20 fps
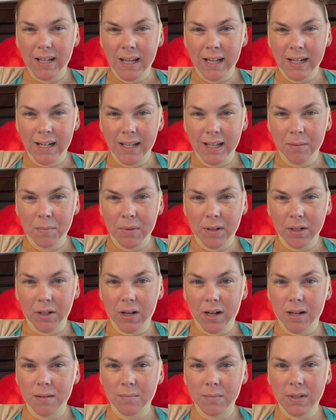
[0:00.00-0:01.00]
eighty
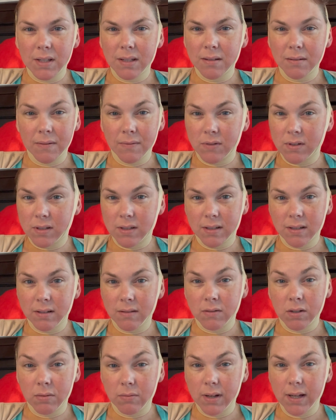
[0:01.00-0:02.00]
milligrams of
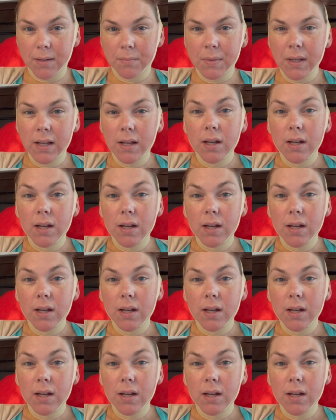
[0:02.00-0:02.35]
sodium,